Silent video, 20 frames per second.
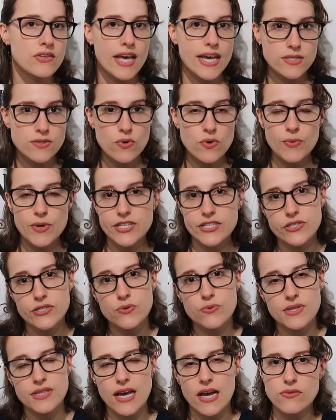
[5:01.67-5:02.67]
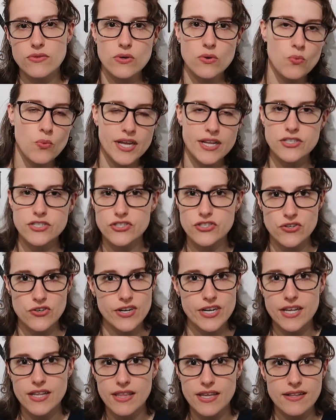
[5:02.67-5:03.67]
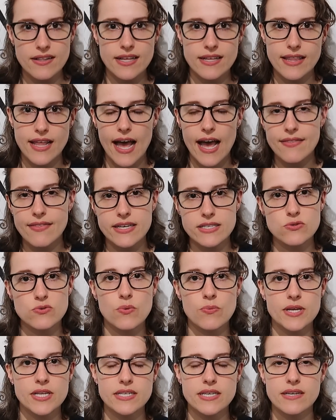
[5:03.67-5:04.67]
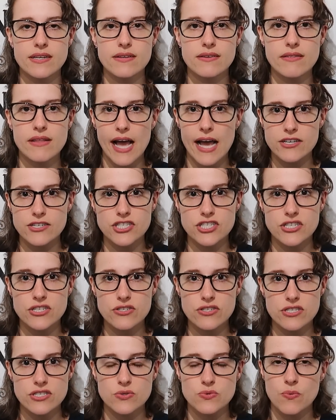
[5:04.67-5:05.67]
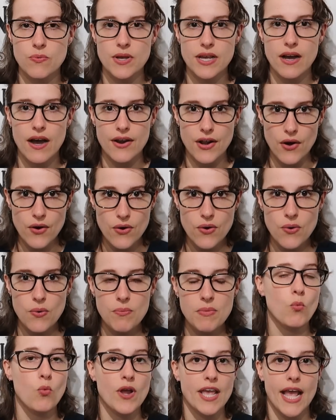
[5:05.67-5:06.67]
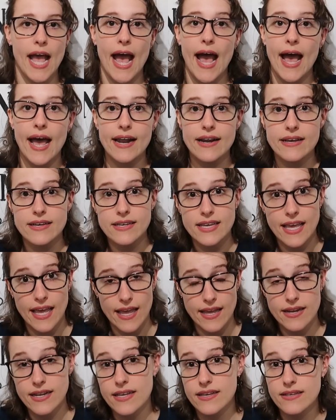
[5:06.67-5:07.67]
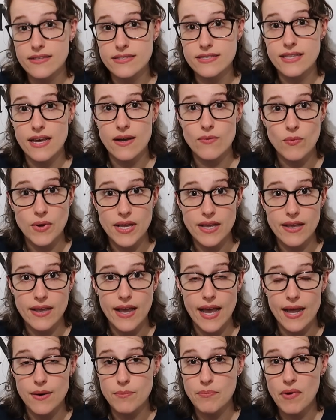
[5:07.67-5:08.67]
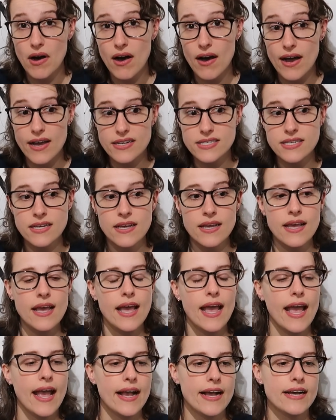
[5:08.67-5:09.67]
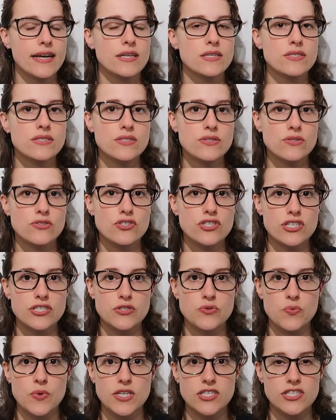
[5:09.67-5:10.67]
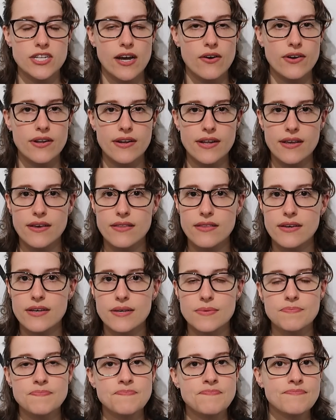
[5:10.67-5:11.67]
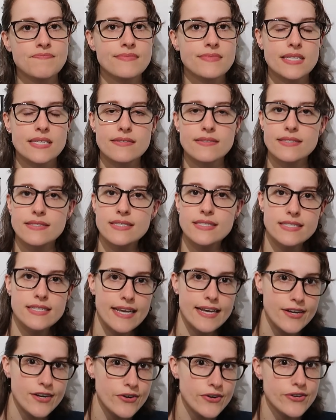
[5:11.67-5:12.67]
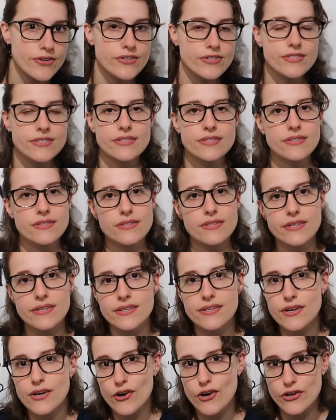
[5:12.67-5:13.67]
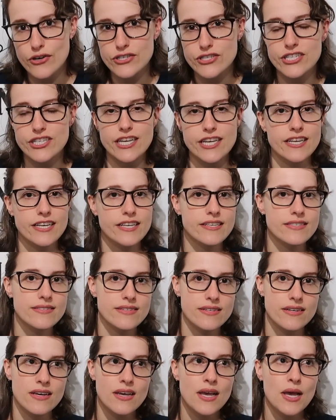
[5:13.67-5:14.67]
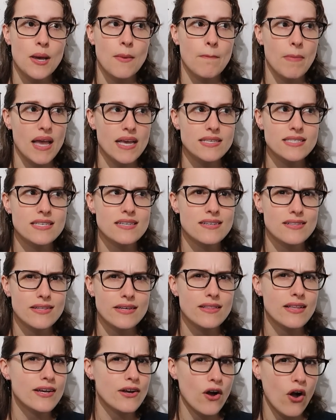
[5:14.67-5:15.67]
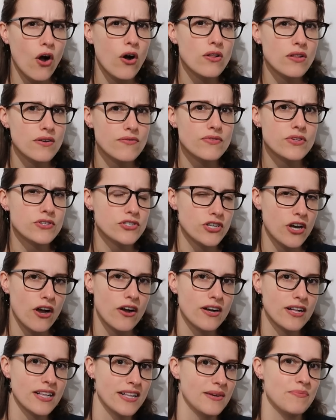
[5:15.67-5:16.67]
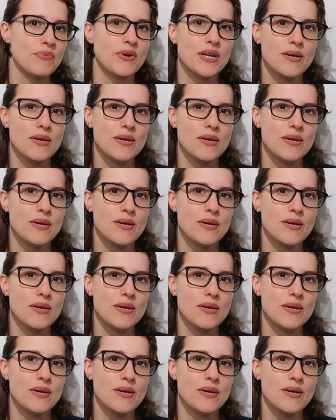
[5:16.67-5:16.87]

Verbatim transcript: So that's what we do without the witch or anything like that. That's what we did last year, just when we got home. We had candies that we had bought and just switched out any of the Snickers and the Hershey's and basically like all of the chocolate.